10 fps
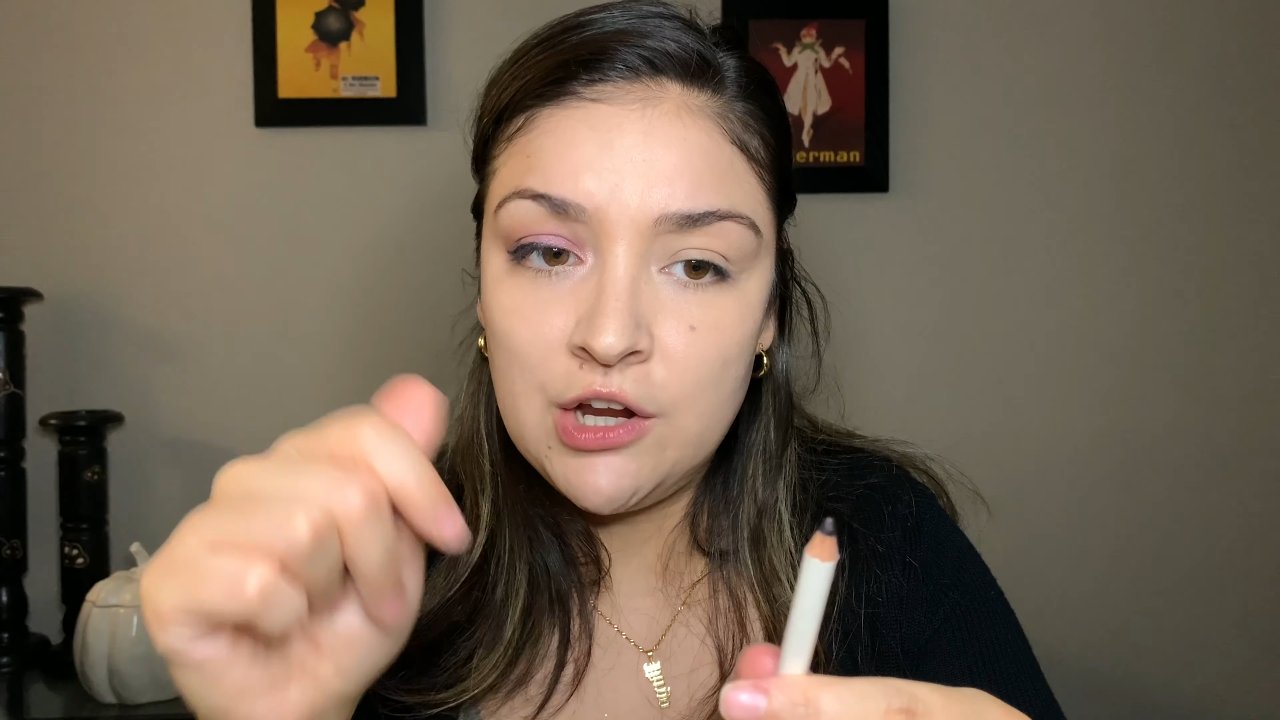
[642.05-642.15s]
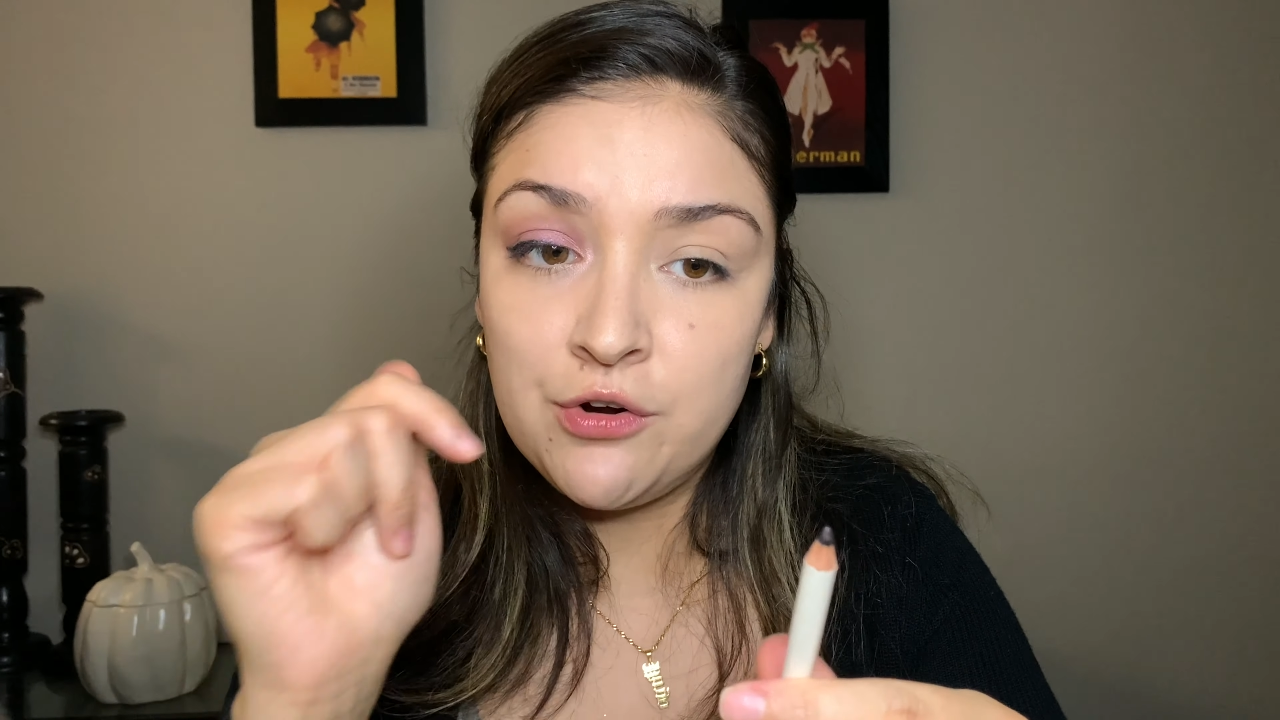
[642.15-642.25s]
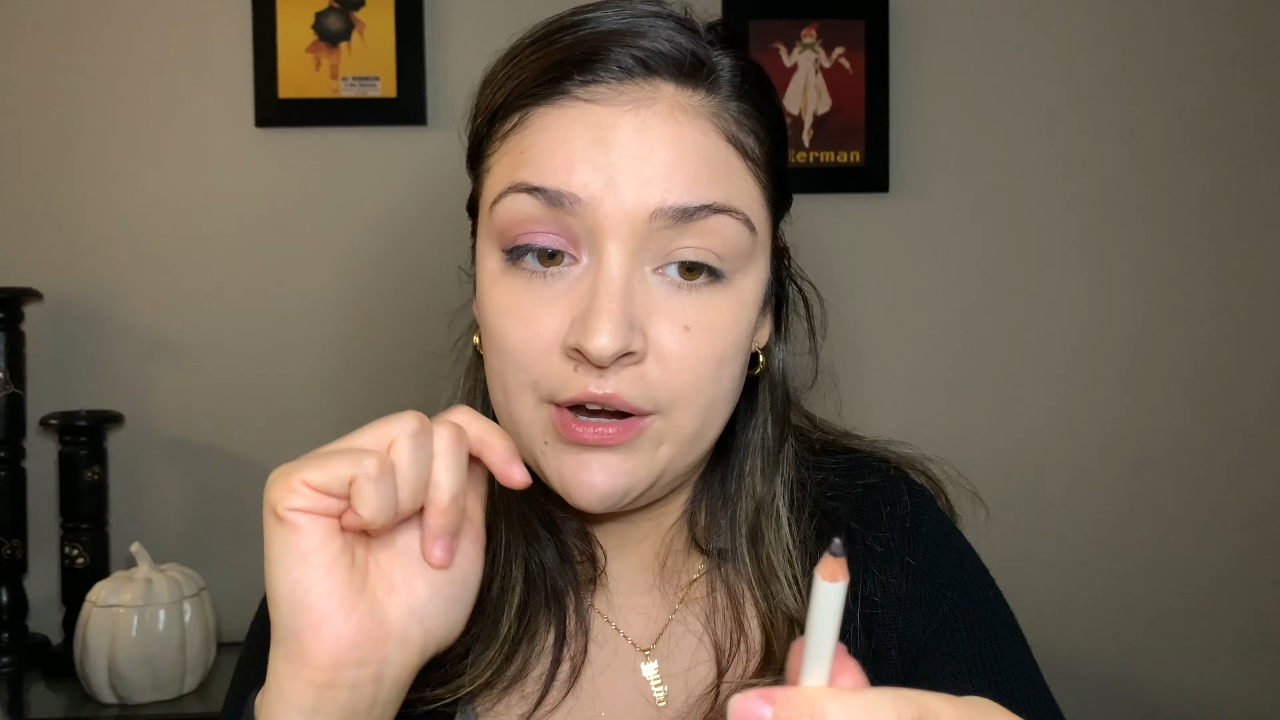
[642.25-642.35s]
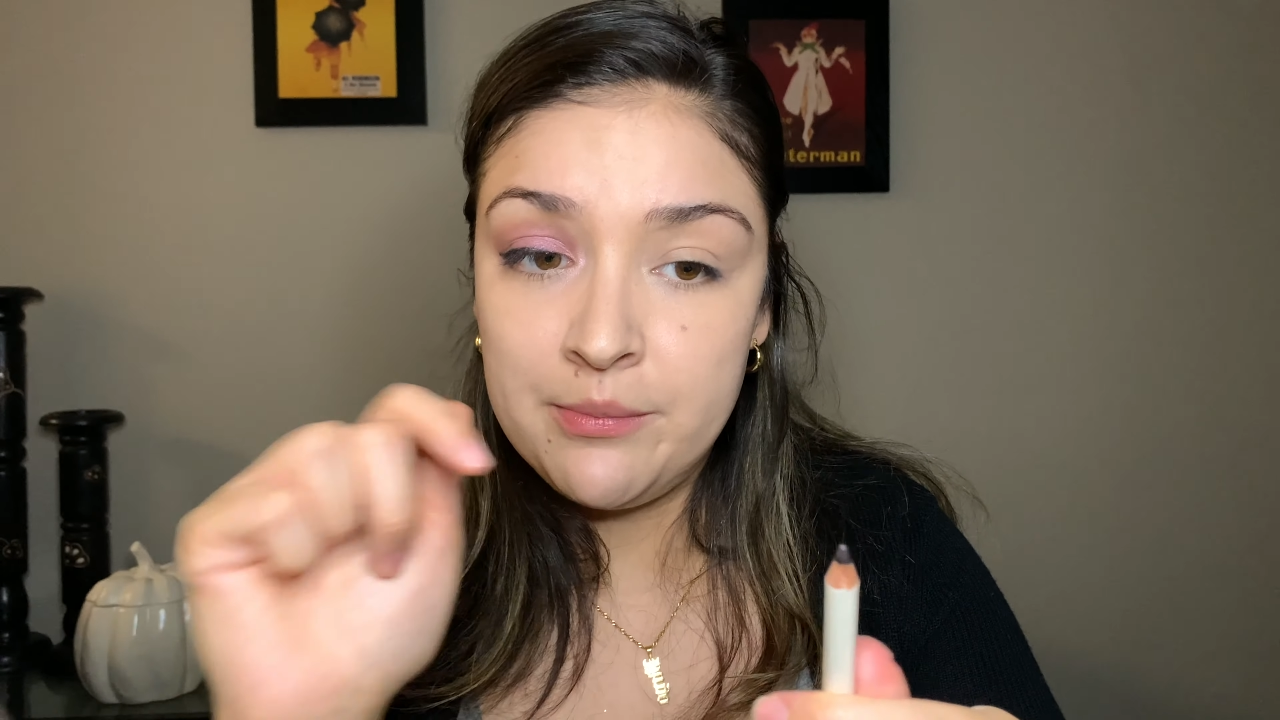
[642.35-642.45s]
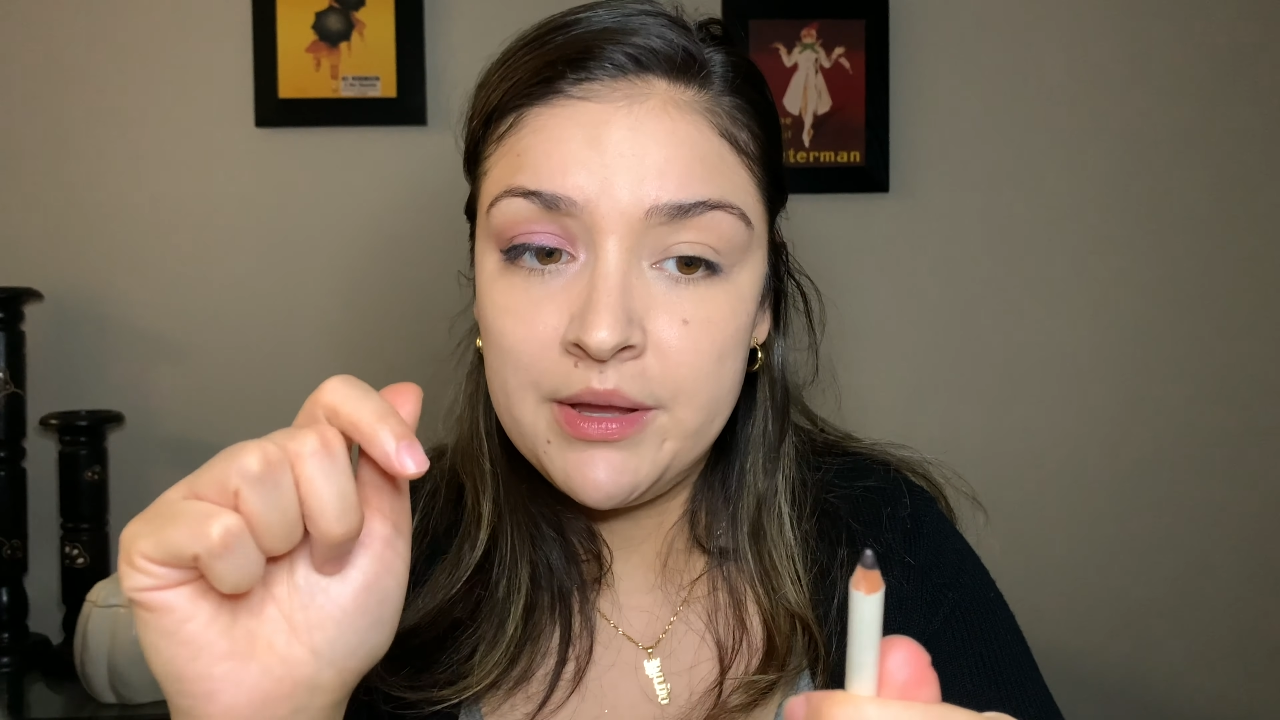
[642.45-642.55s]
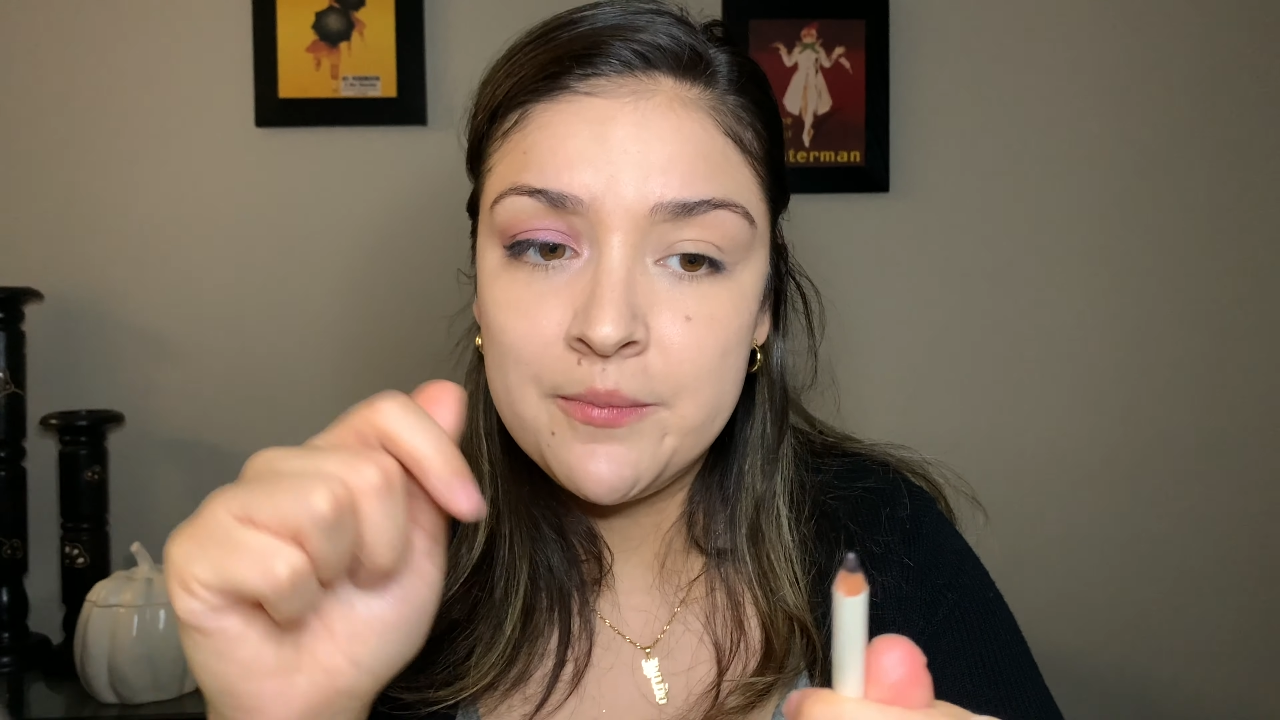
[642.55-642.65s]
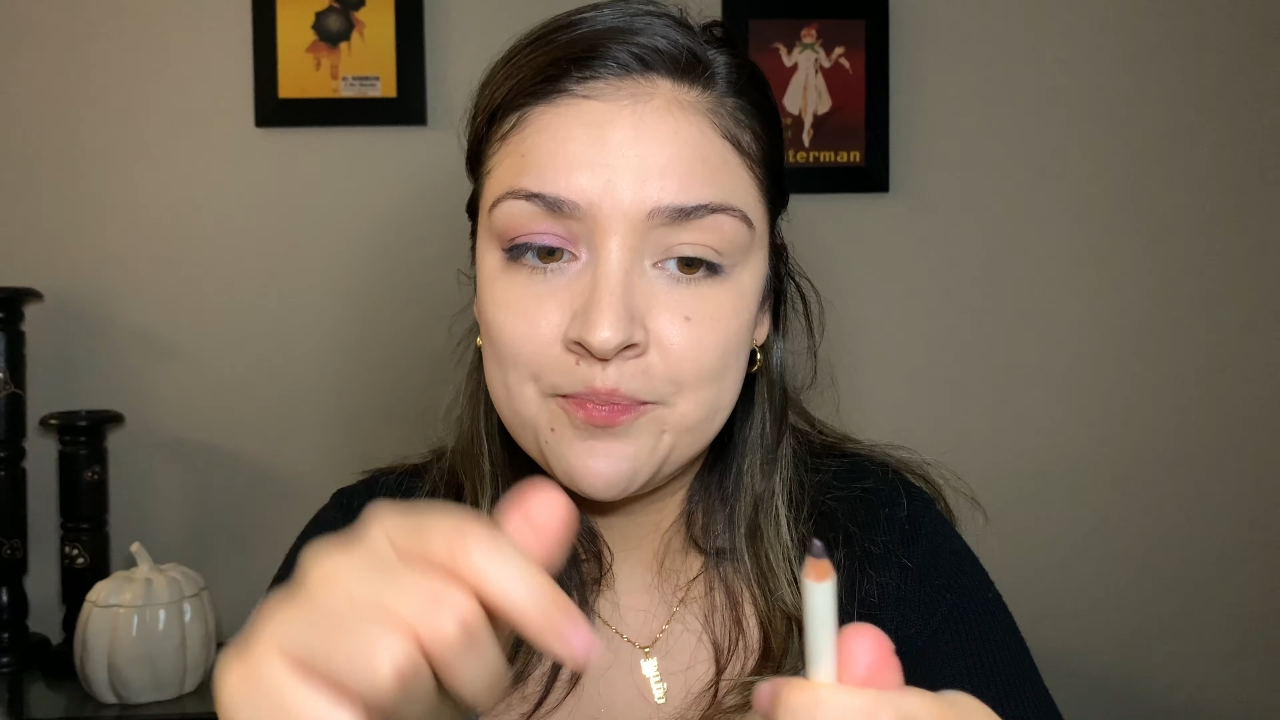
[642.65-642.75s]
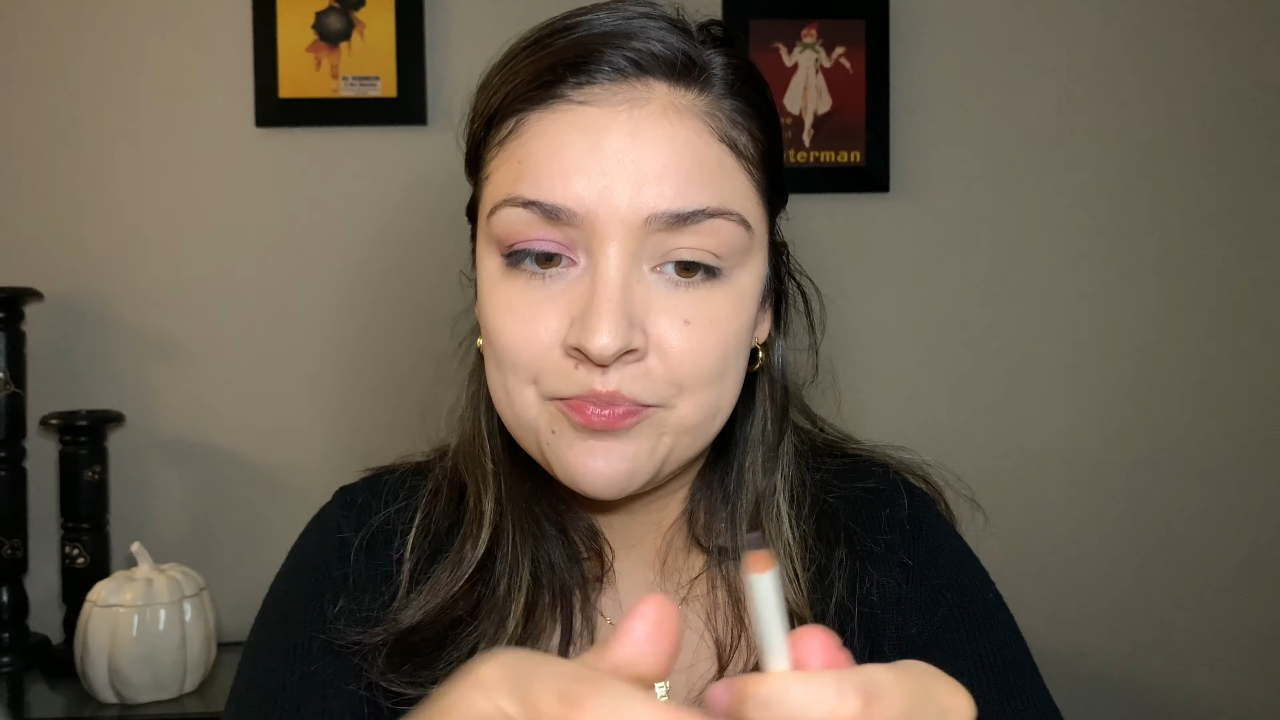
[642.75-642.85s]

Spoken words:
creamy.